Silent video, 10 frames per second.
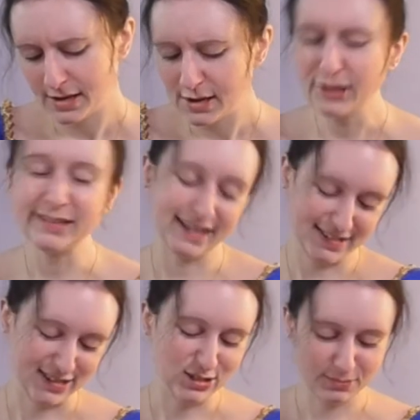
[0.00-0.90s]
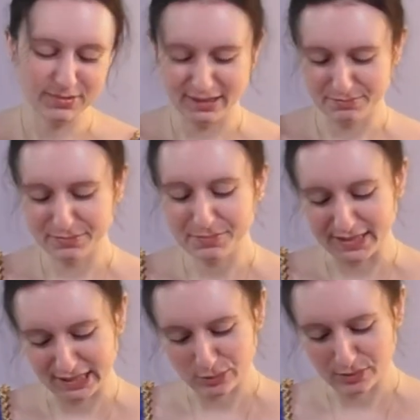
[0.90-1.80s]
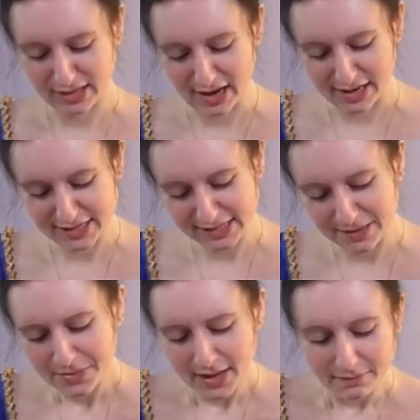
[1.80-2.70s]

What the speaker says: Her ladyship seemed pleased with the idea,